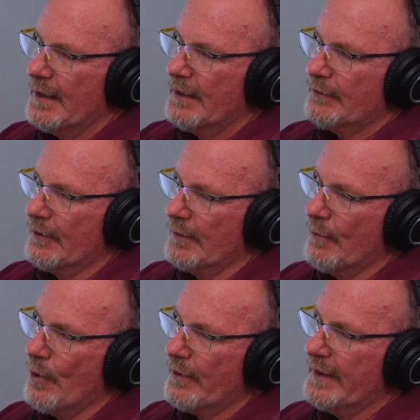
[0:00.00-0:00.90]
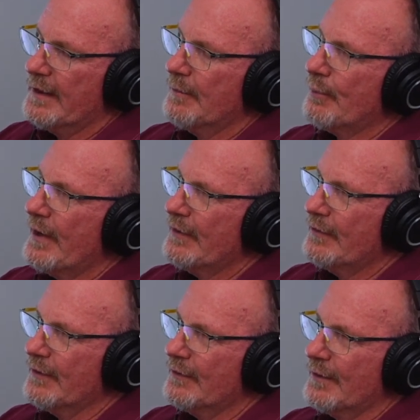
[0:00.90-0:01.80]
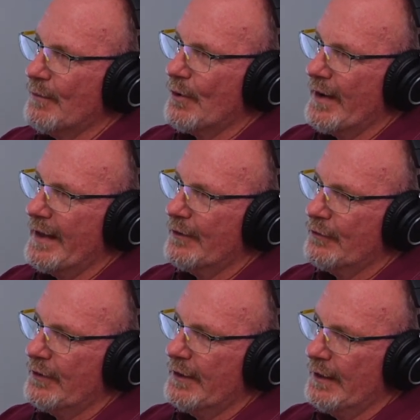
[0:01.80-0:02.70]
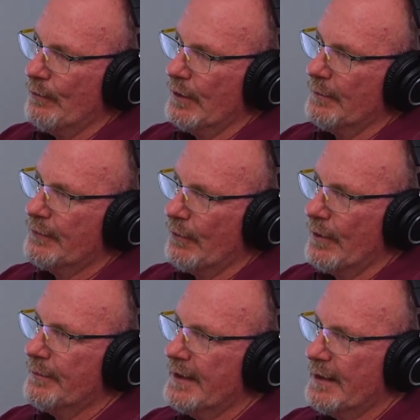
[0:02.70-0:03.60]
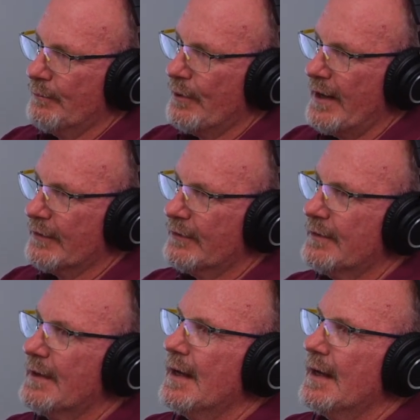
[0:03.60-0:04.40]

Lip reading: So the more it compresses, the more energy it will absorb to compress.